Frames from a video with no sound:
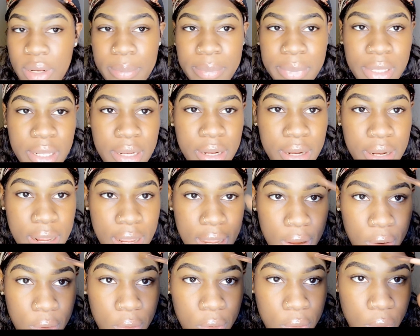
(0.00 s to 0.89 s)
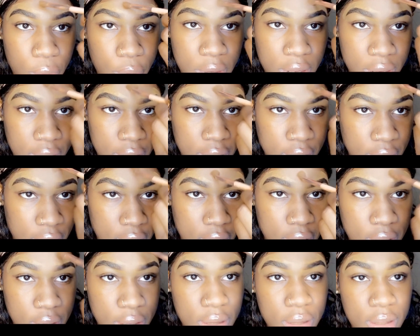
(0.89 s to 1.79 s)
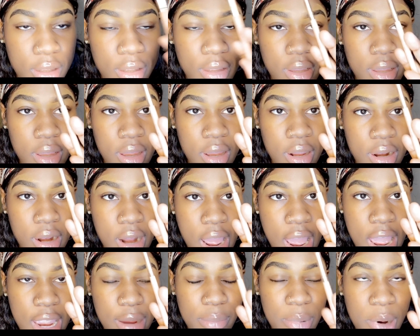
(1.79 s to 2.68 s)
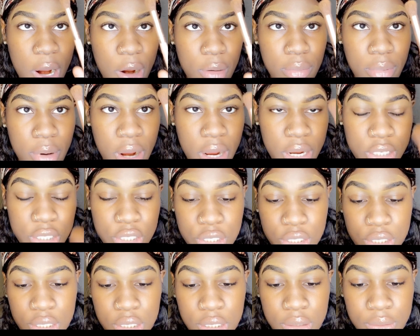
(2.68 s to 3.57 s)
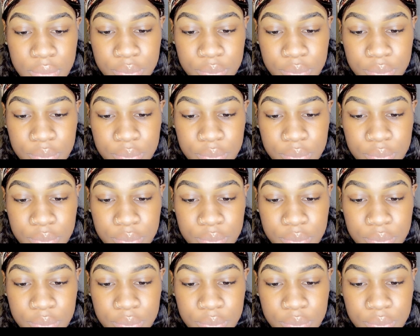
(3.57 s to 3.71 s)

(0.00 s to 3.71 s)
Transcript: to blend it out with an eyebrow brush.